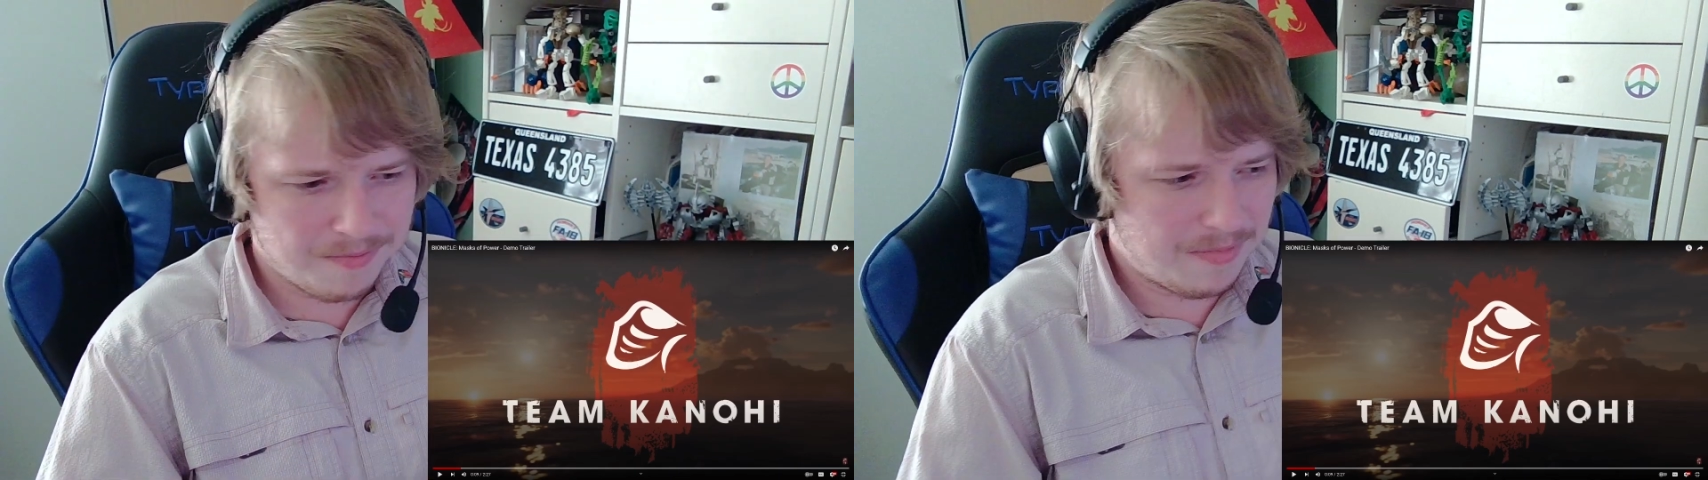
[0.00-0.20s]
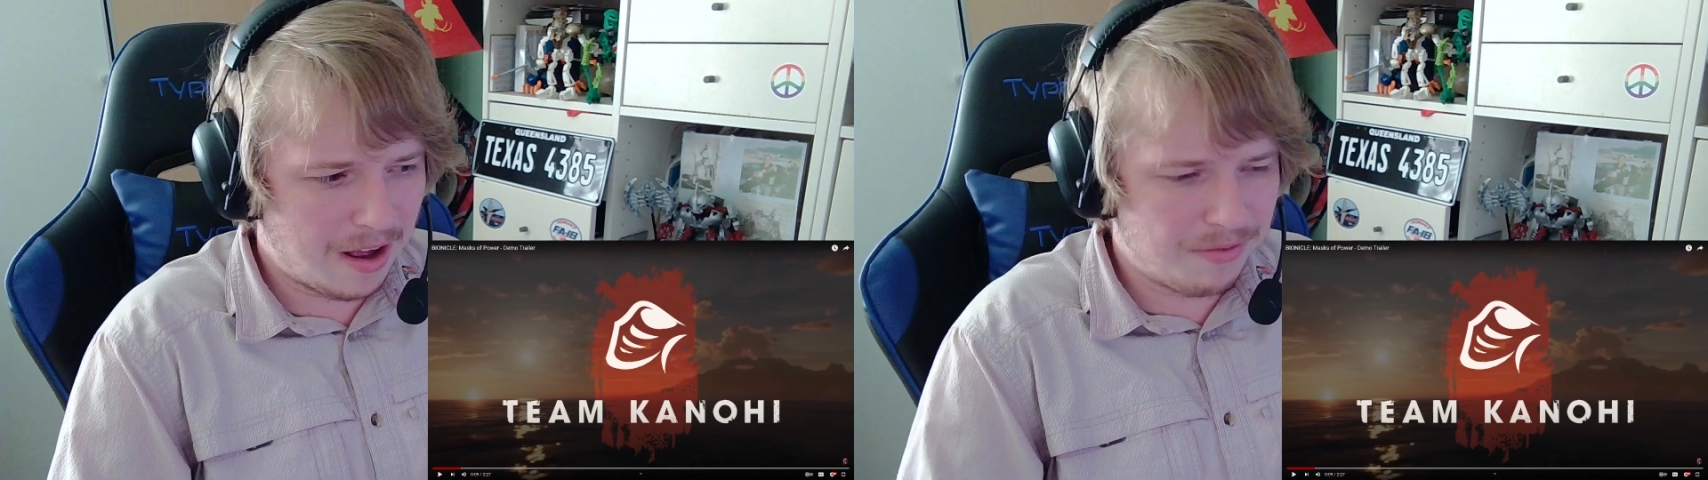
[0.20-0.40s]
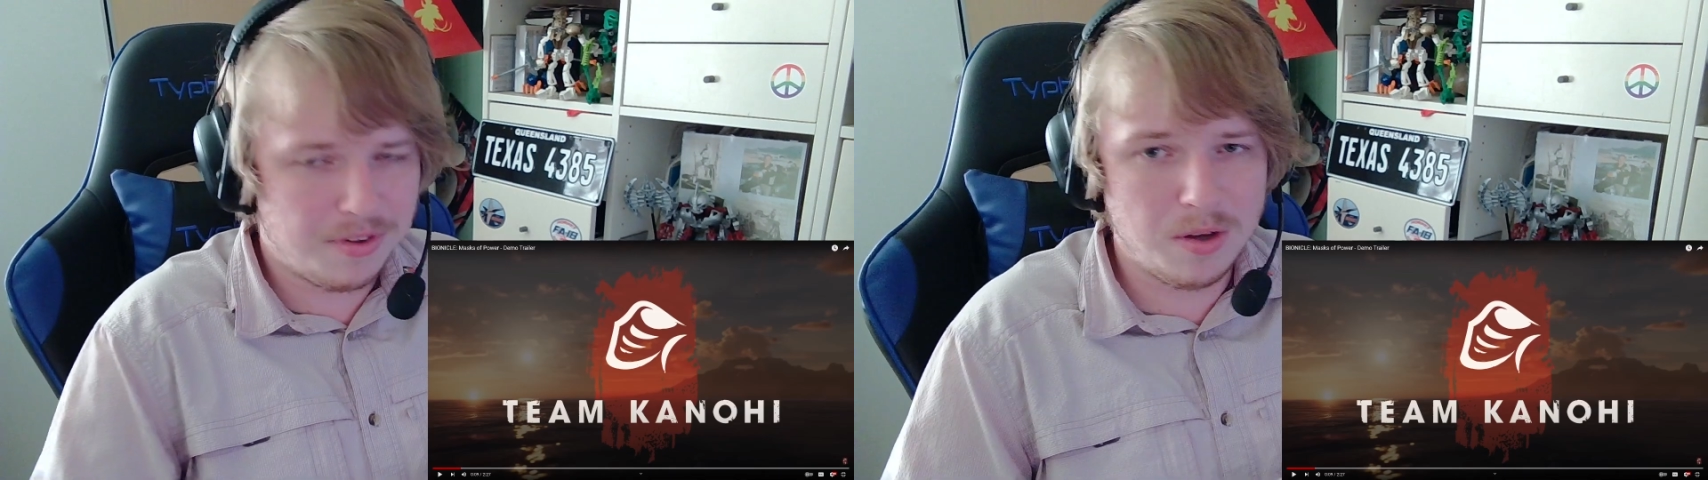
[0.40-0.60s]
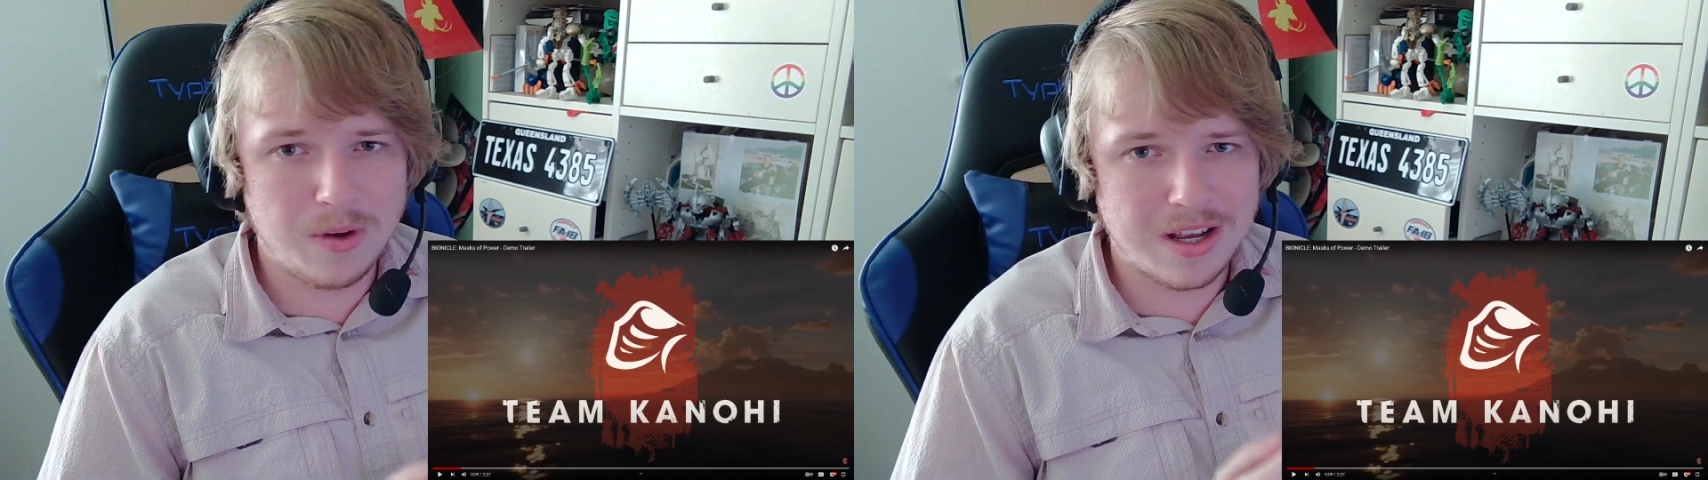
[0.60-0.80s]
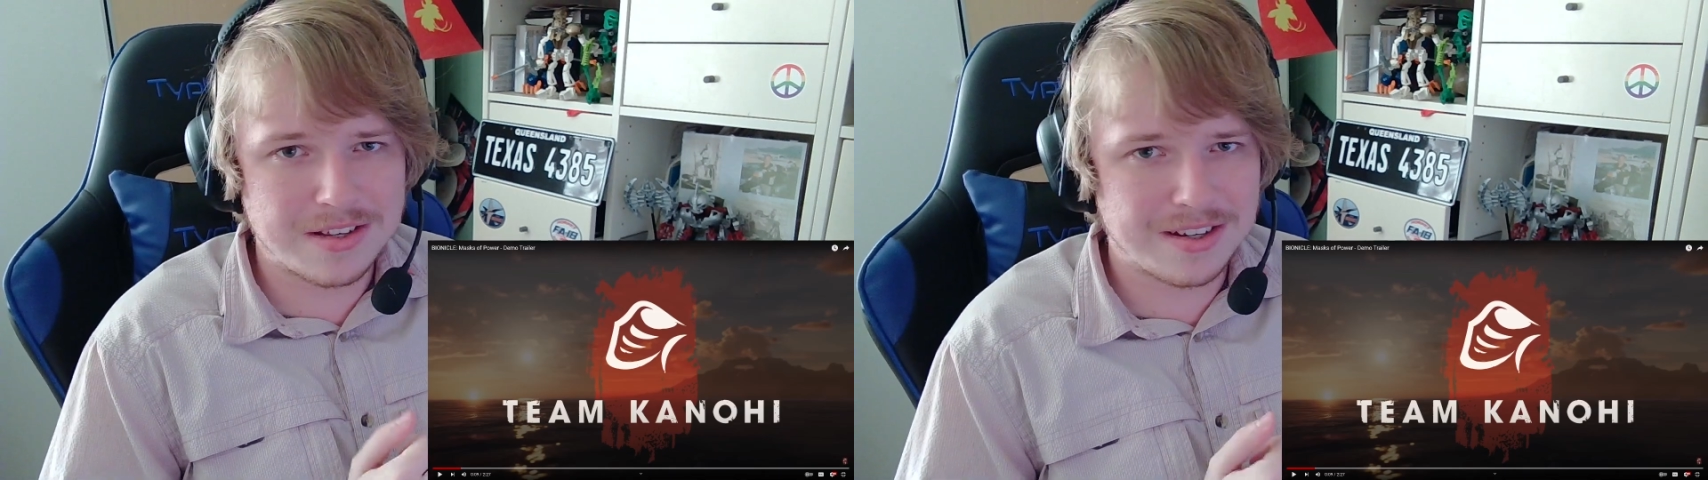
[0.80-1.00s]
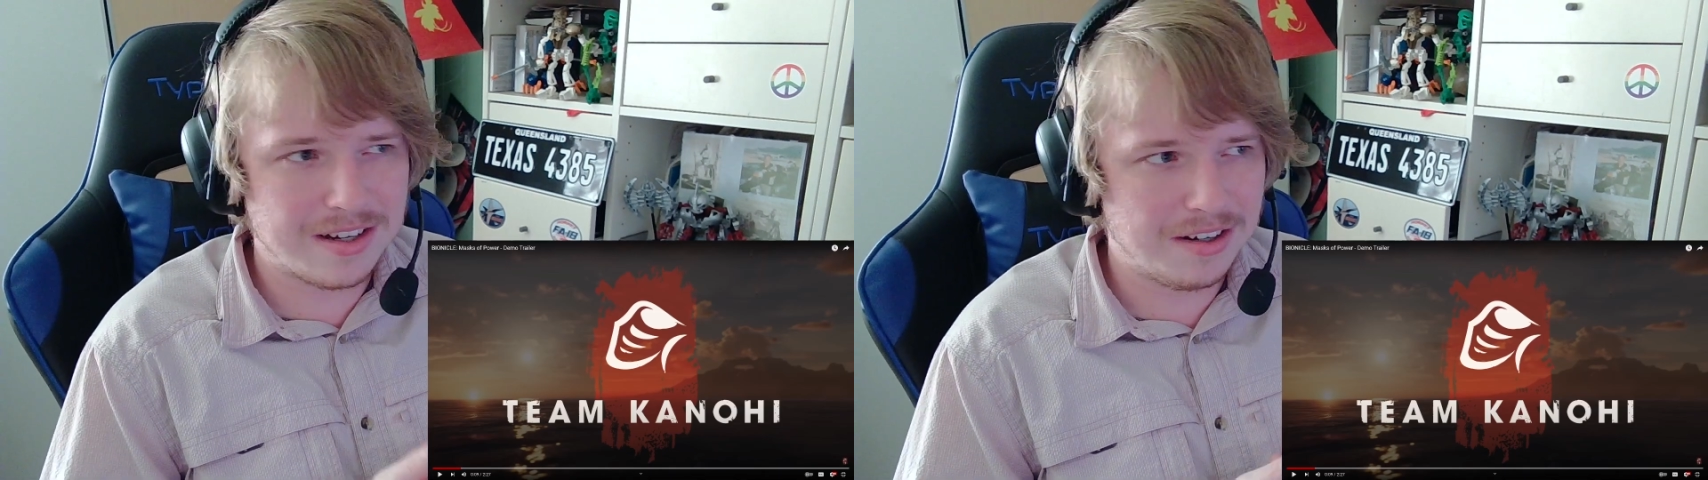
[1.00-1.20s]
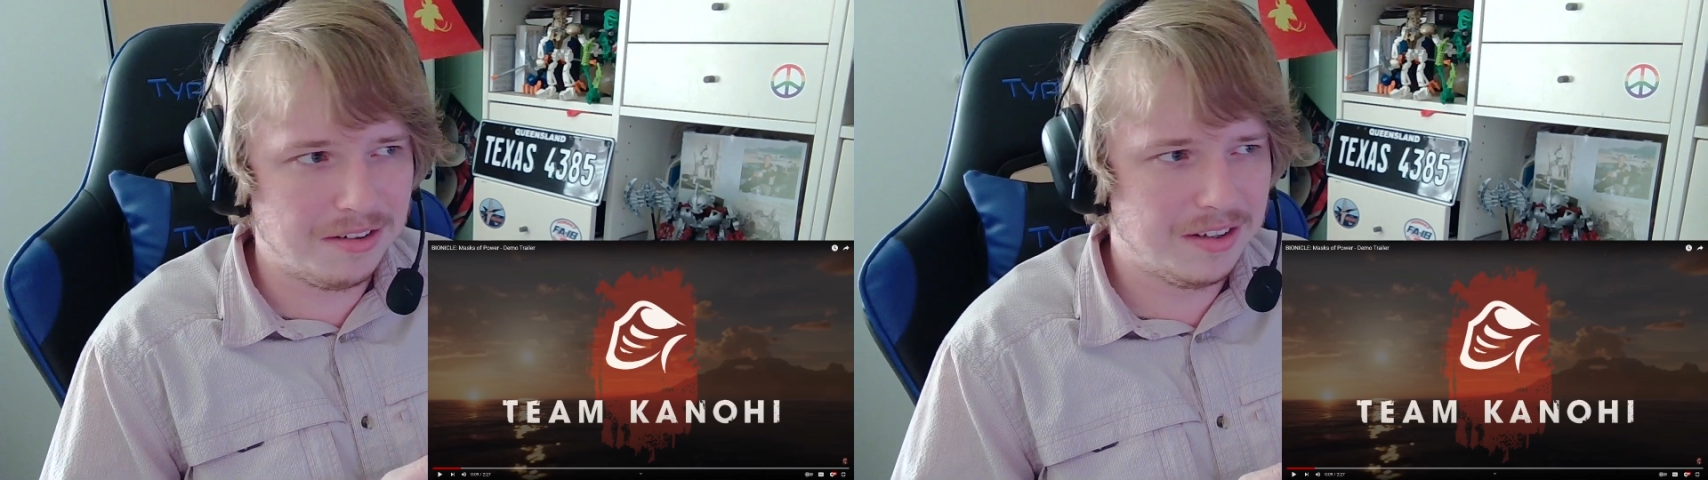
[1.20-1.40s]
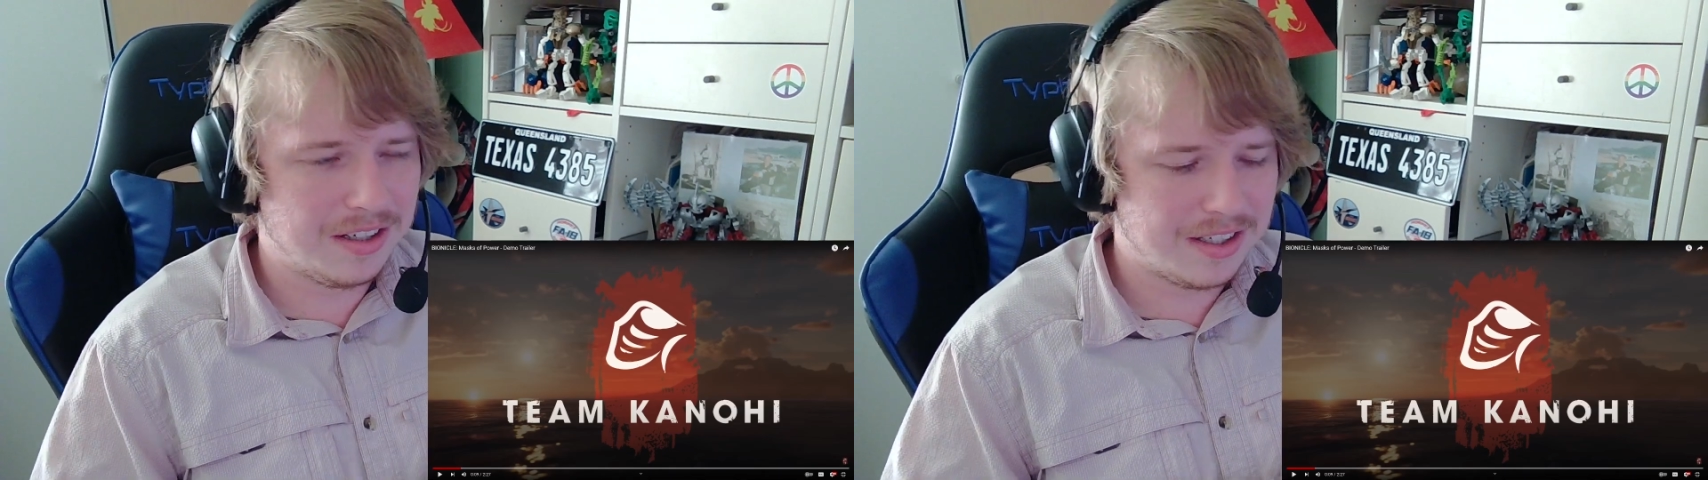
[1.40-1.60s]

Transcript: a few weeks ago.